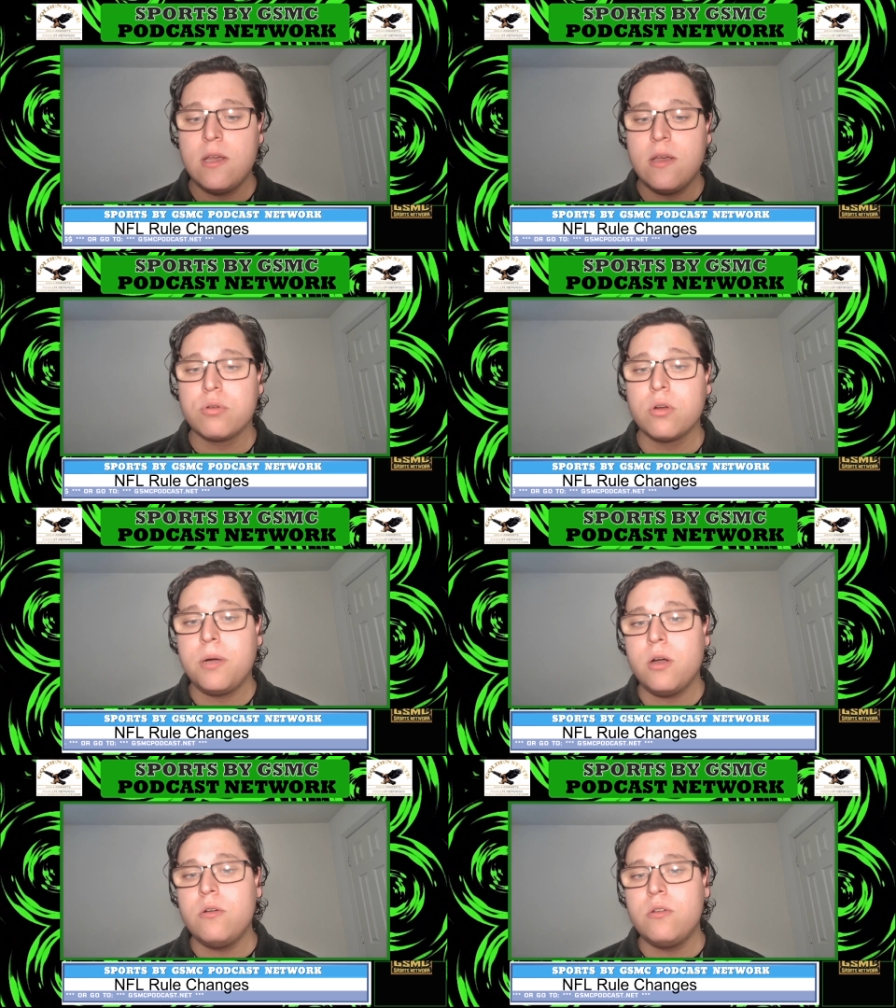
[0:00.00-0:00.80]

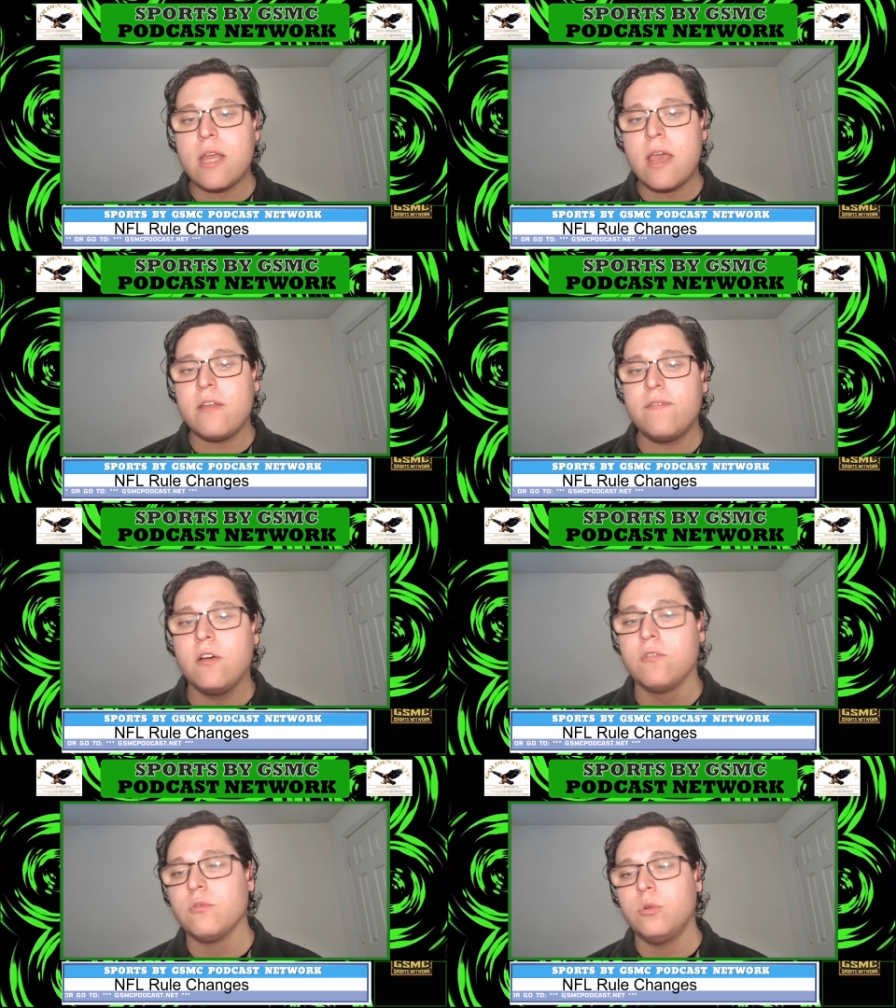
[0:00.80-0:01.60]
proposed N F L
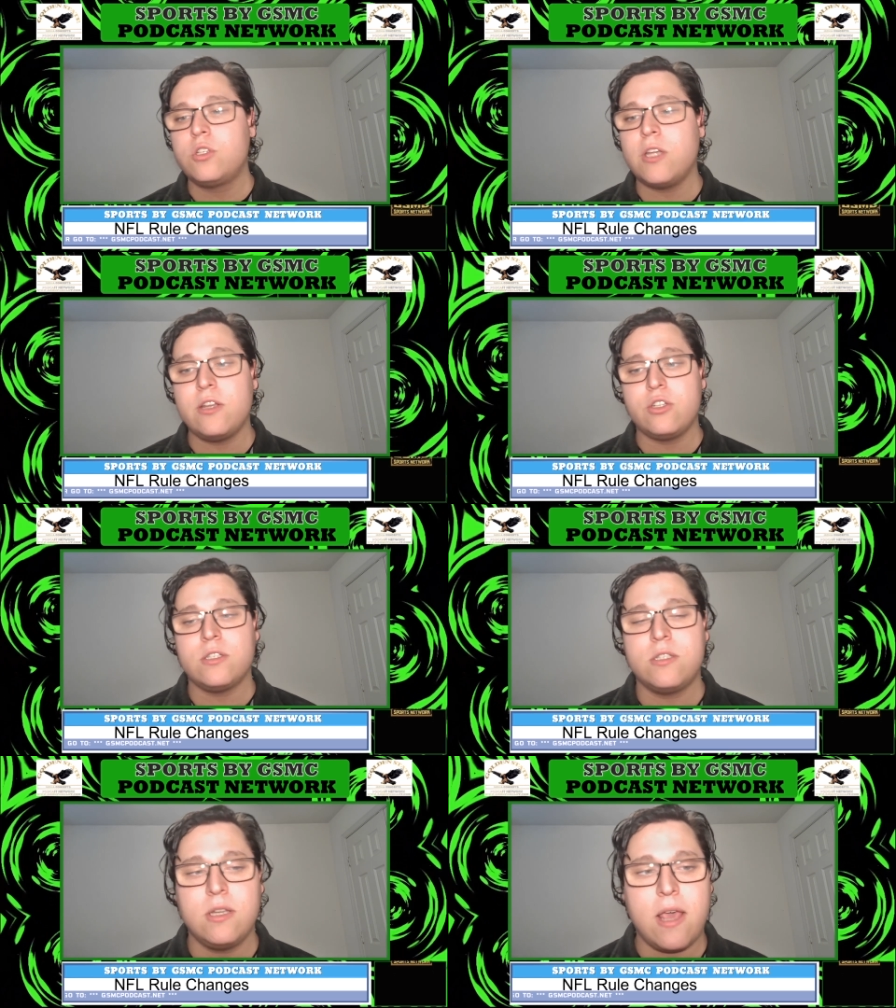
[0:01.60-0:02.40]
rule changes
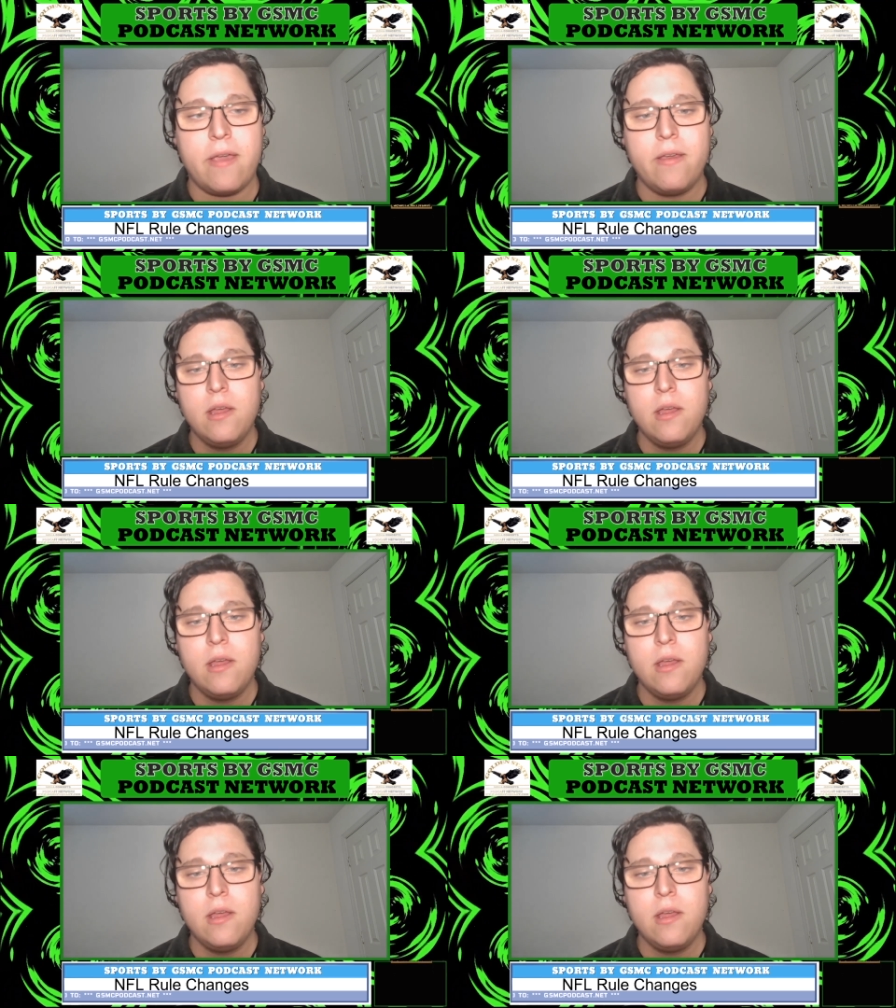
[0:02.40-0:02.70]
today,